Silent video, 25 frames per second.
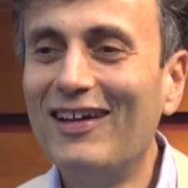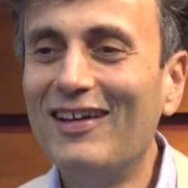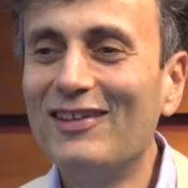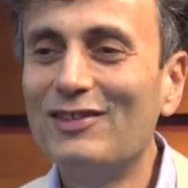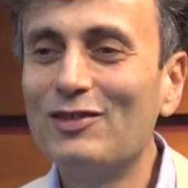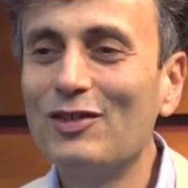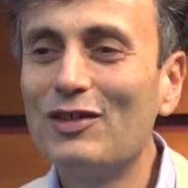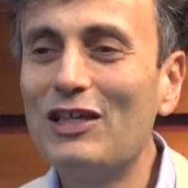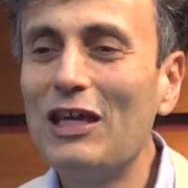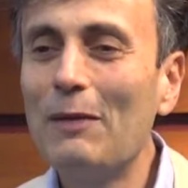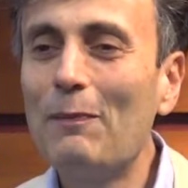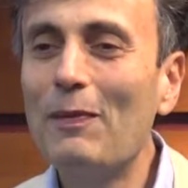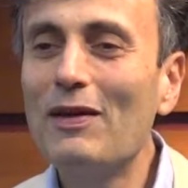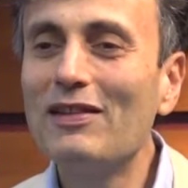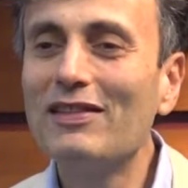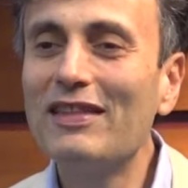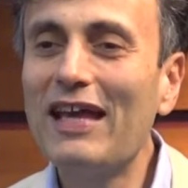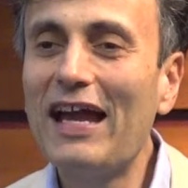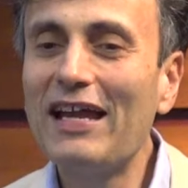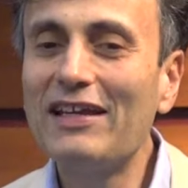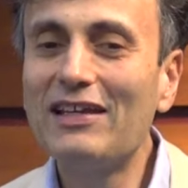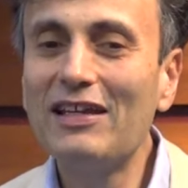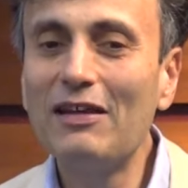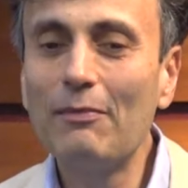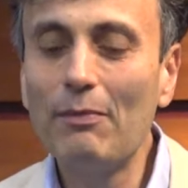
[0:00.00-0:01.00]
So keeping
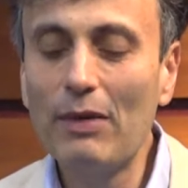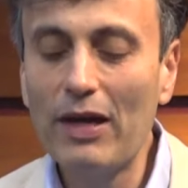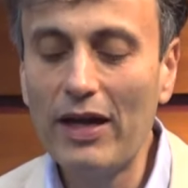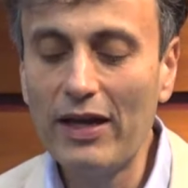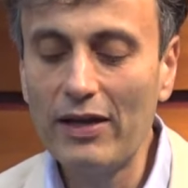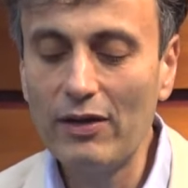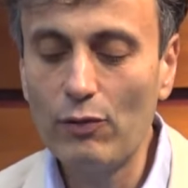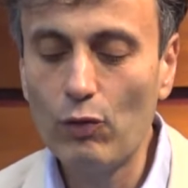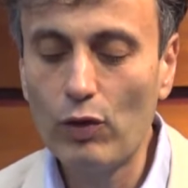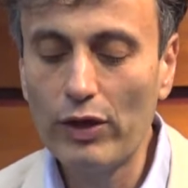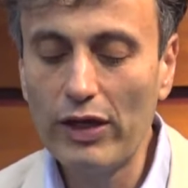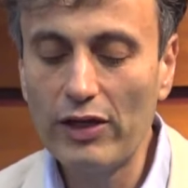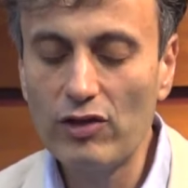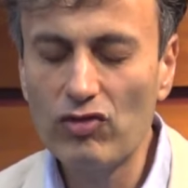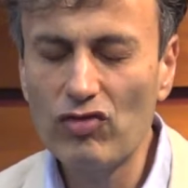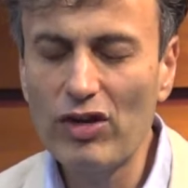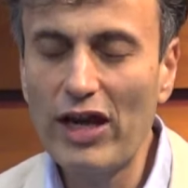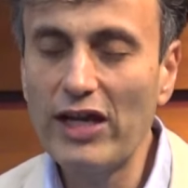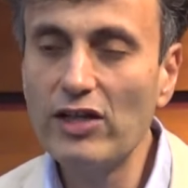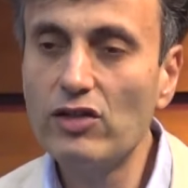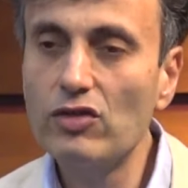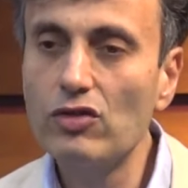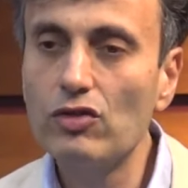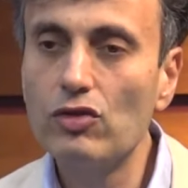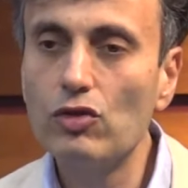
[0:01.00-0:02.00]
that in mind, what I
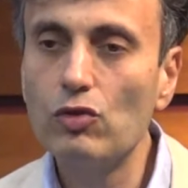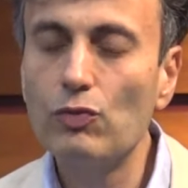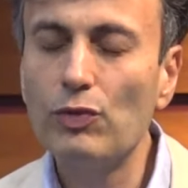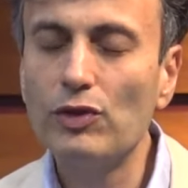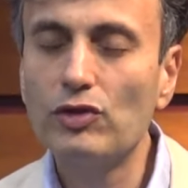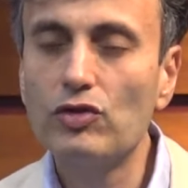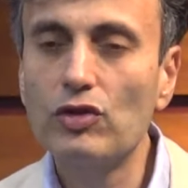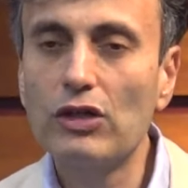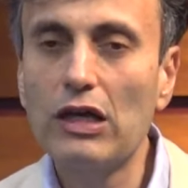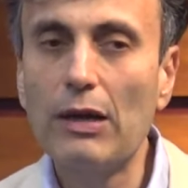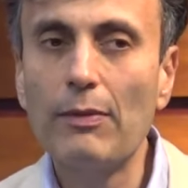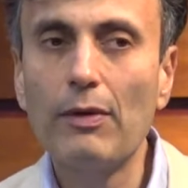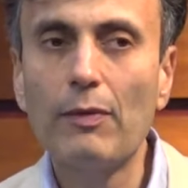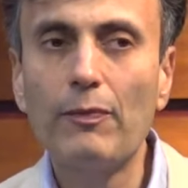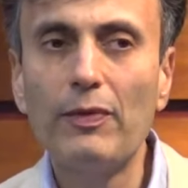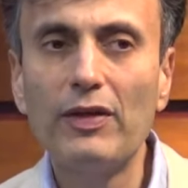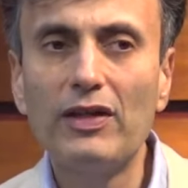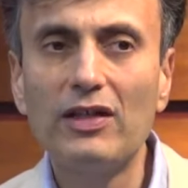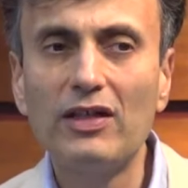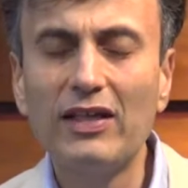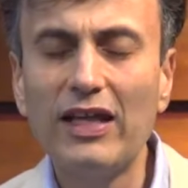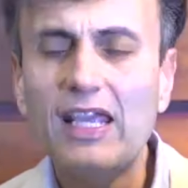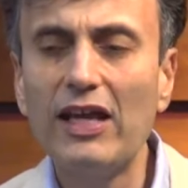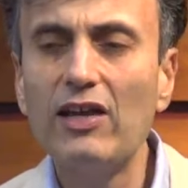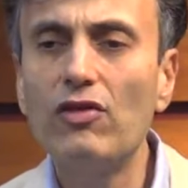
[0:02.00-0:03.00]
tried to do was to come up
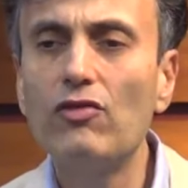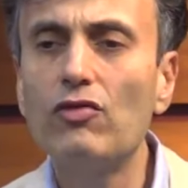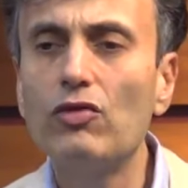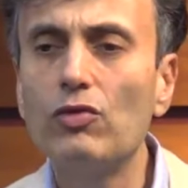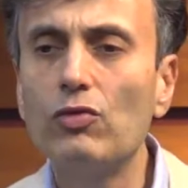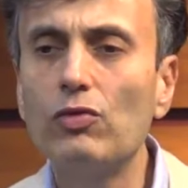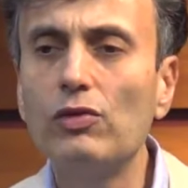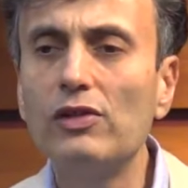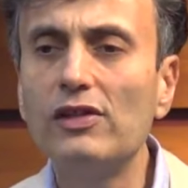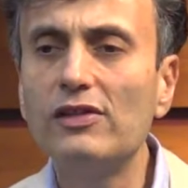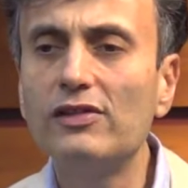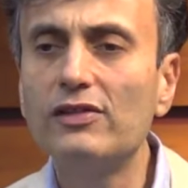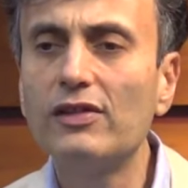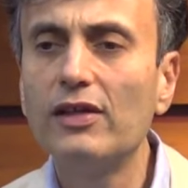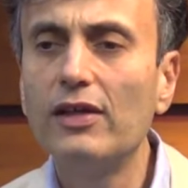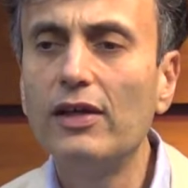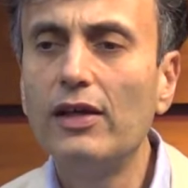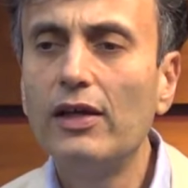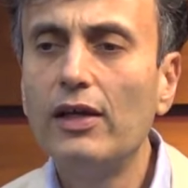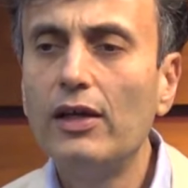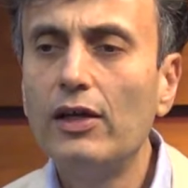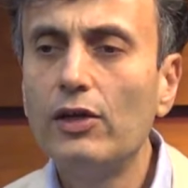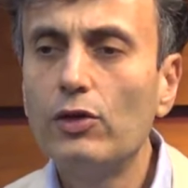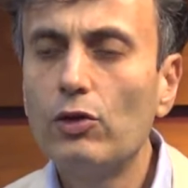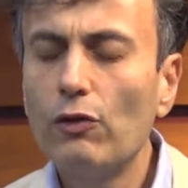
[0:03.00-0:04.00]
with 10 rules
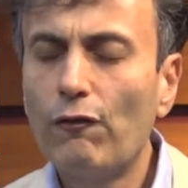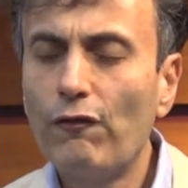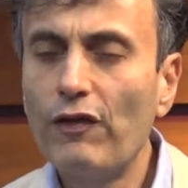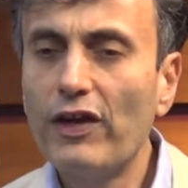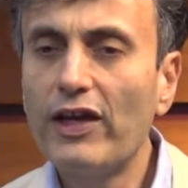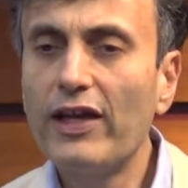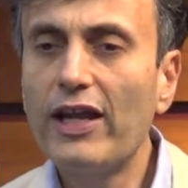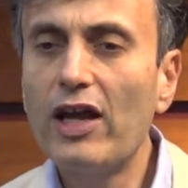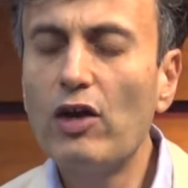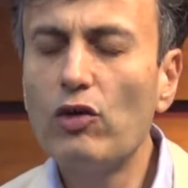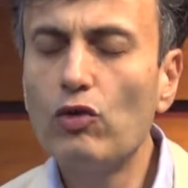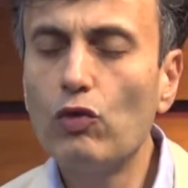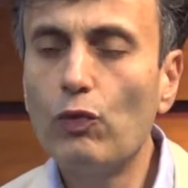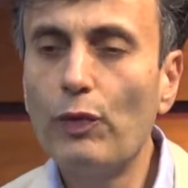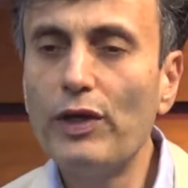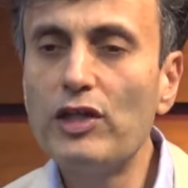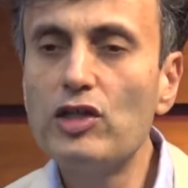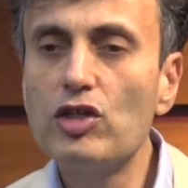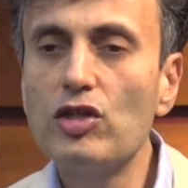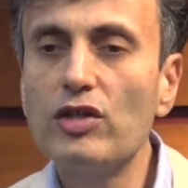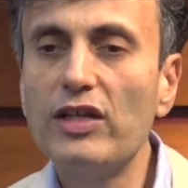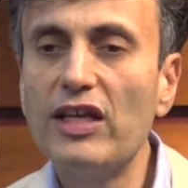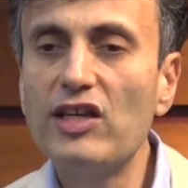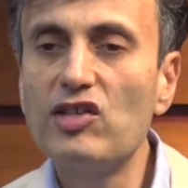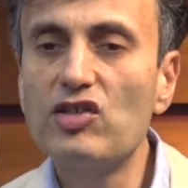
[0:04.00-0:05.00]
to figure out
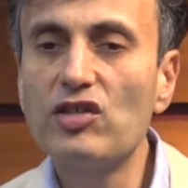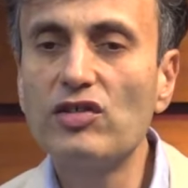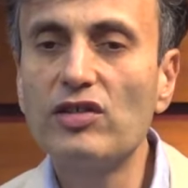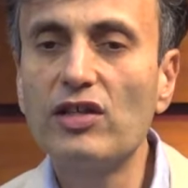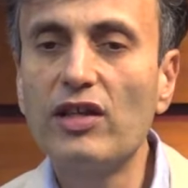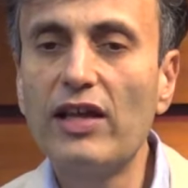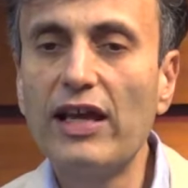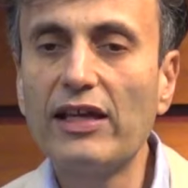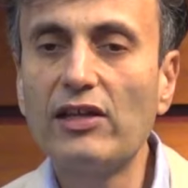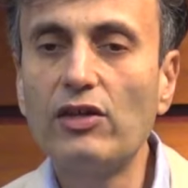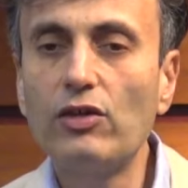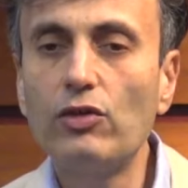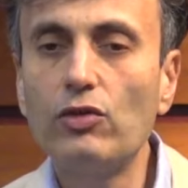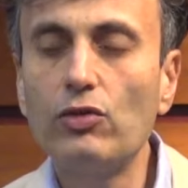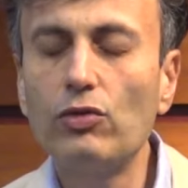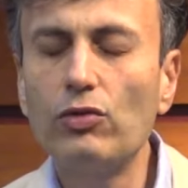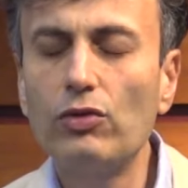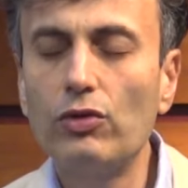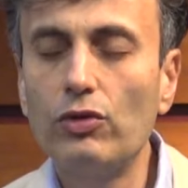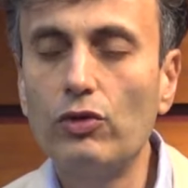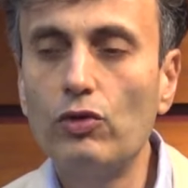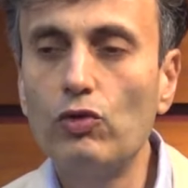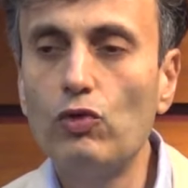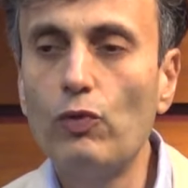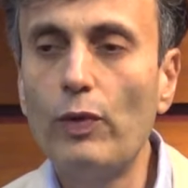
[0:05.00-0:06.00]
which nations are likely to
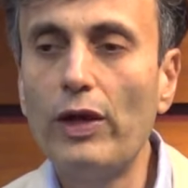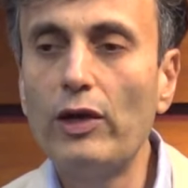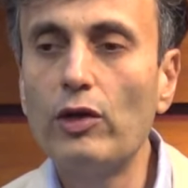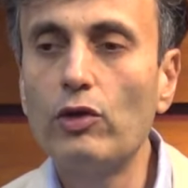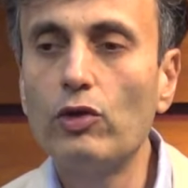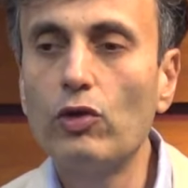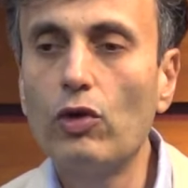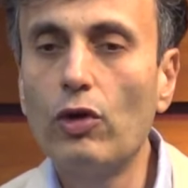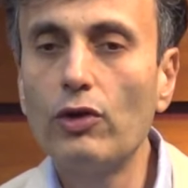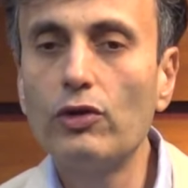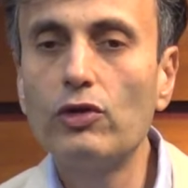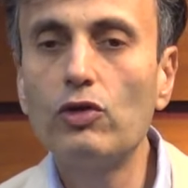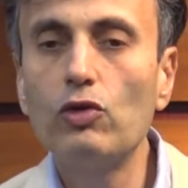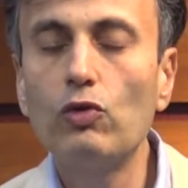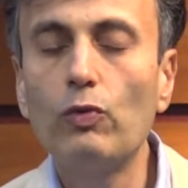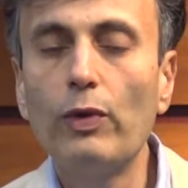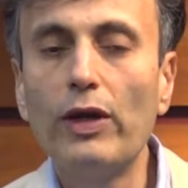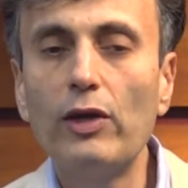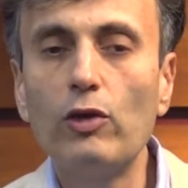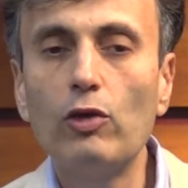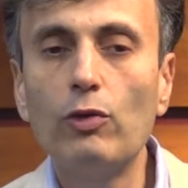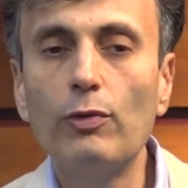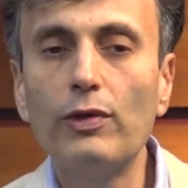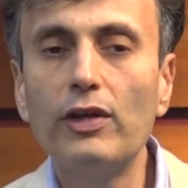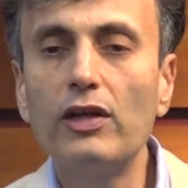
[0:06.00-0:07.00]
do well or not do
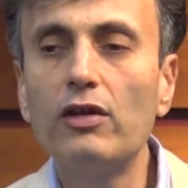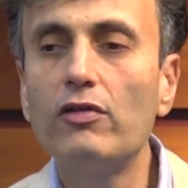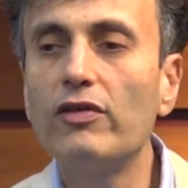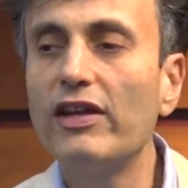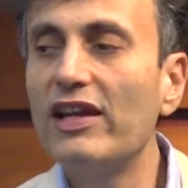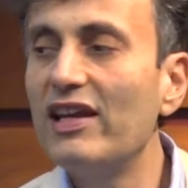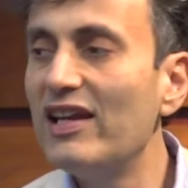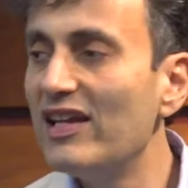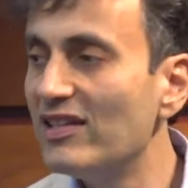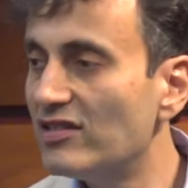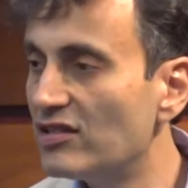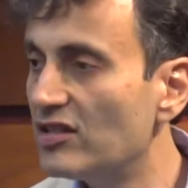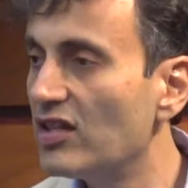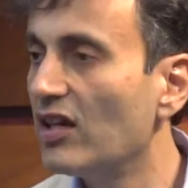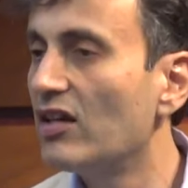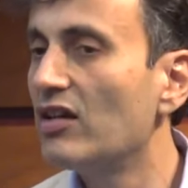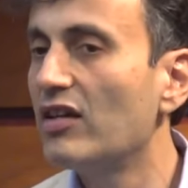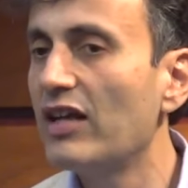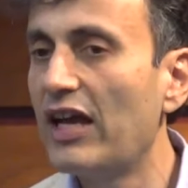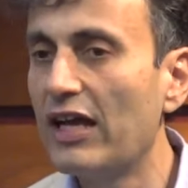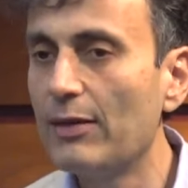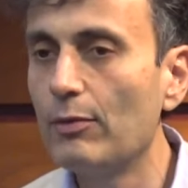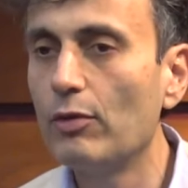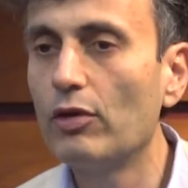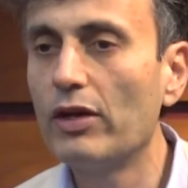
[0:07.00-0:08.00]
well over a
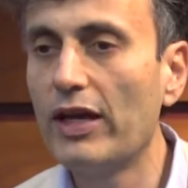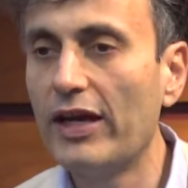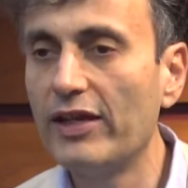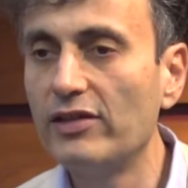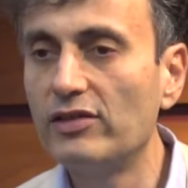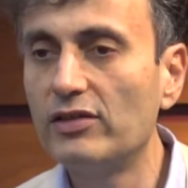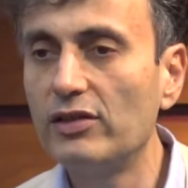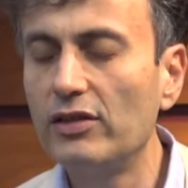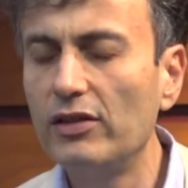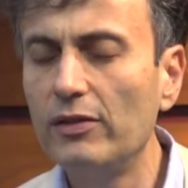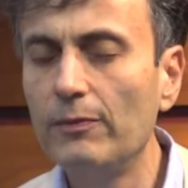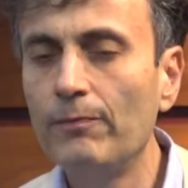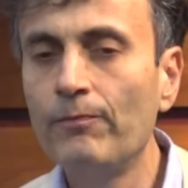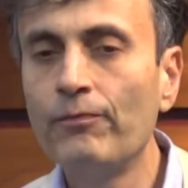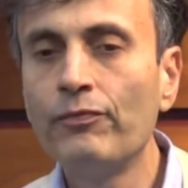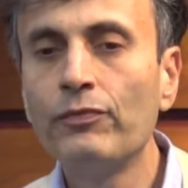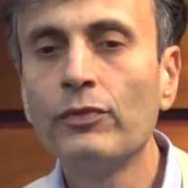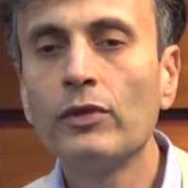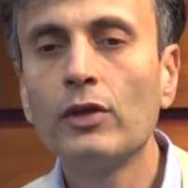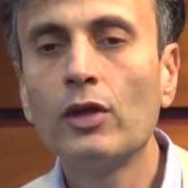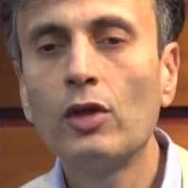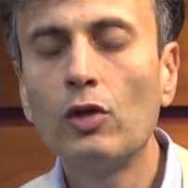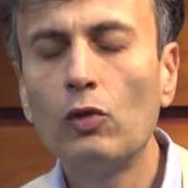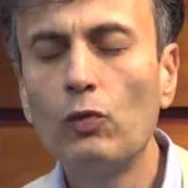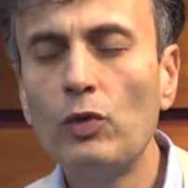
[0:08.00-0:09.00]
realistic time horizon,
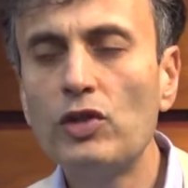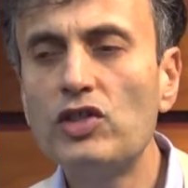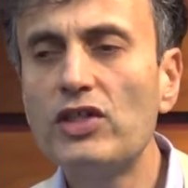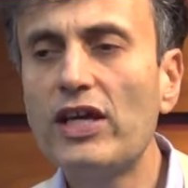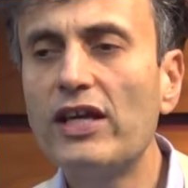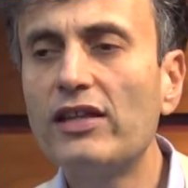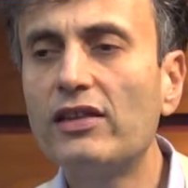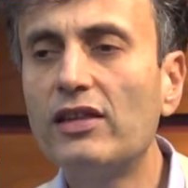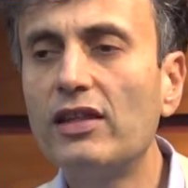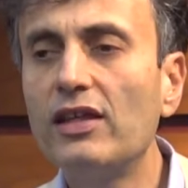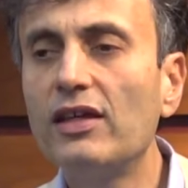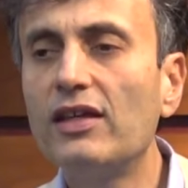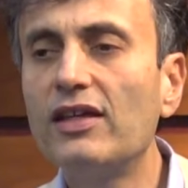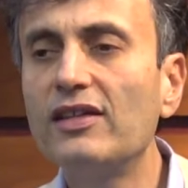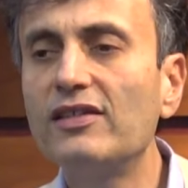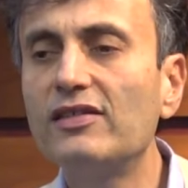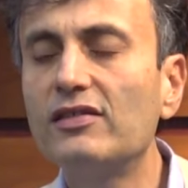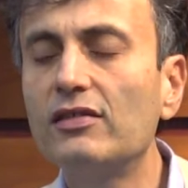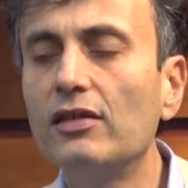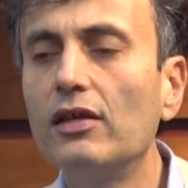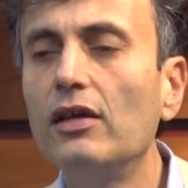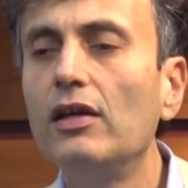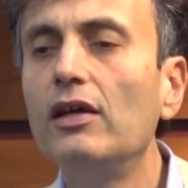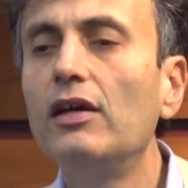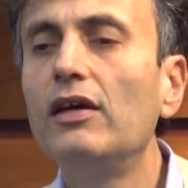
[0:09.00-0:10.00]
which I think
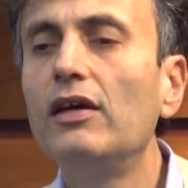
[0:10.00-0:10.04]
is,